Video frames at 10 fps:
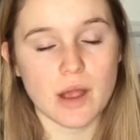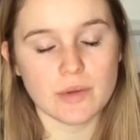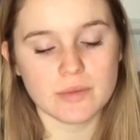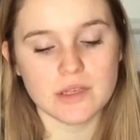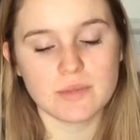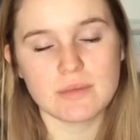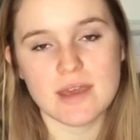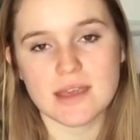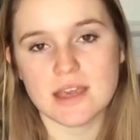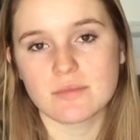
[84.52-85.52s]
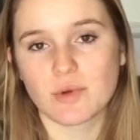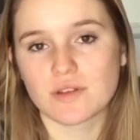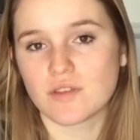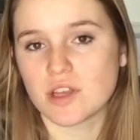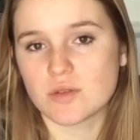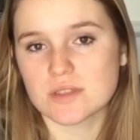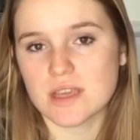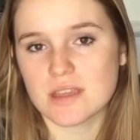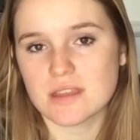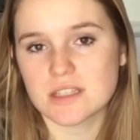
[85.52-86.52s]
probably be making more videos
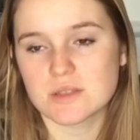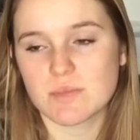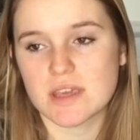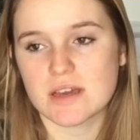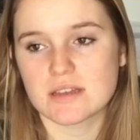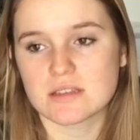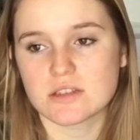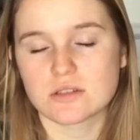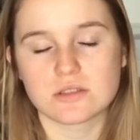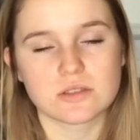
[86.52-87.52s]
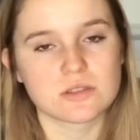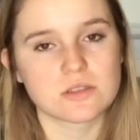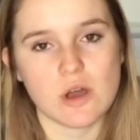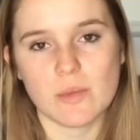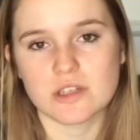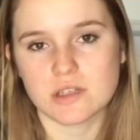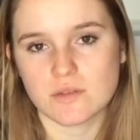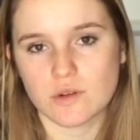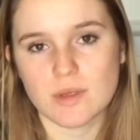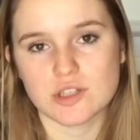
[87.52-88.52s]
like this because there's just so much
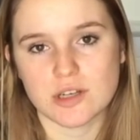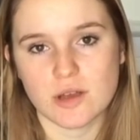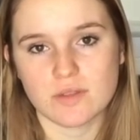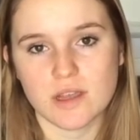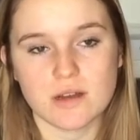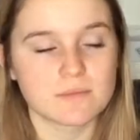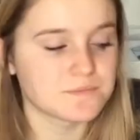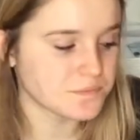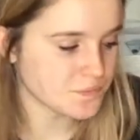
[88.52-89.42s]
information out there.